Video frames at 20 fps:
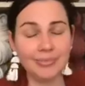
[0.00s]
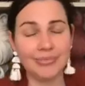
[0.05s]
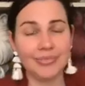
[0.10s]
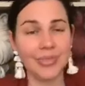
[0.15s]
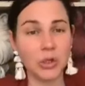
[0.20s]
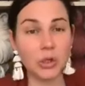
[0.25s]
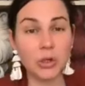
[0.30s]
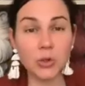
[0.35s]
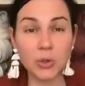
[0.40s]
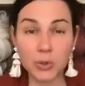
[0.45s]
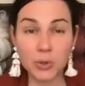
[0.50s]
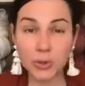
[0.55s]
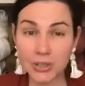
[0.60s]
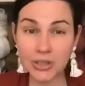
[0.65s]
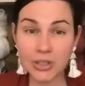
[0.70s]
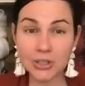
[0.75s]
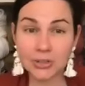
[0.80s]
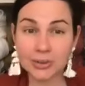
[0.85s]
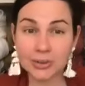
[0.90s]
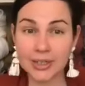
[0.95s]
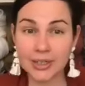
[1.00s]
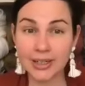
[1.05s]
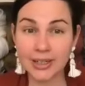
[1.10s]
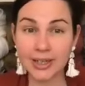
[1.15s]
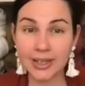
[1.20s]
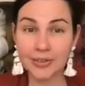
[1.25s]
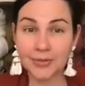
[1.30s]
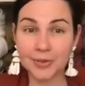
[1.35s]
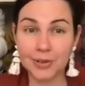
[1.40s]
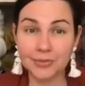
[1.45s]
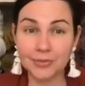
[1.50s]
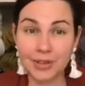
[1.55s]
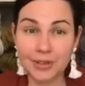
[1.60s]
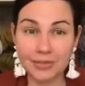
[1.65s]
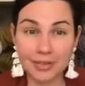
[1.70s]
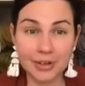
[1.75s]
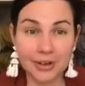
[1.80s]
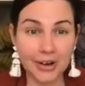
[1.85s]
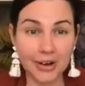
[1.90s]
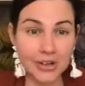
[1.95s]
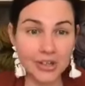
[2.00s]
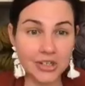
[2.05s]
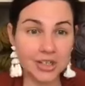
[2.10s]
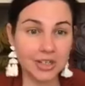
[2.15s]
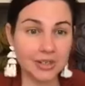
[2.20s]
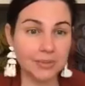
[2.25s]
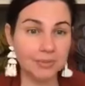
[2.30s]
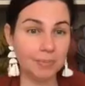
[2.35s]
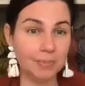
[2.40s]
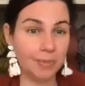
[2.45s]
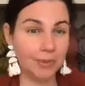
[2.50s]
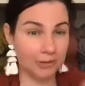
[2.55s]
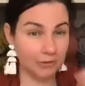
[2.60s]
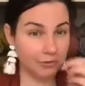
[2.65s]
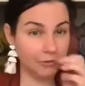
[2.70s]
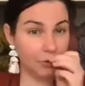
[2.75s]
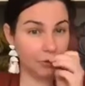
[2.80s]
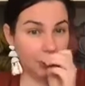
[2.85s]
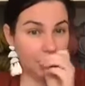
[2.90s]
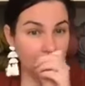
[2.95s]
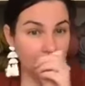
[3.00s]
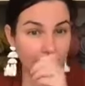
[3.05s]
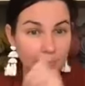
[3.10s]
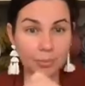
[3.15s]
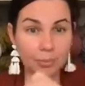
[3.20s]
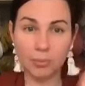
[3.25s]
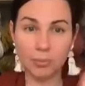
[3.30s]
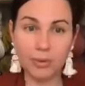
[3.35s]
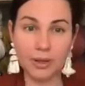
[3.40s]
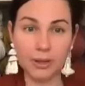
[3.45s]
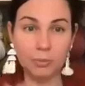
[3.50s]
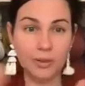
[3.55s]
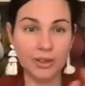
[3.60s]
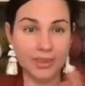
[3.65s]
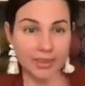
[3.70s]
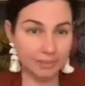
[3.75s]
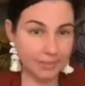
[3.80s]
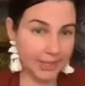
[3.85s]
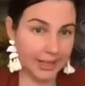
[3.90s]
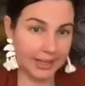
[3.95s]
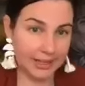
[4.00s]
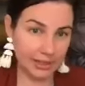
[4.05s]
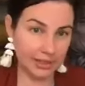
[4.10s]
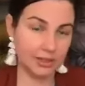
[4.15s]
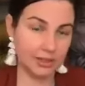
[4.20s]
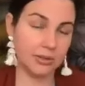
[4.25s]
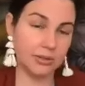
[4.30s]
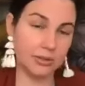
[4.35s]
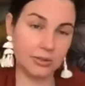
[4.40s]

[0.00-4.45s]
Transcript: you could do it if you've never crocheted before, probably with Blanket School.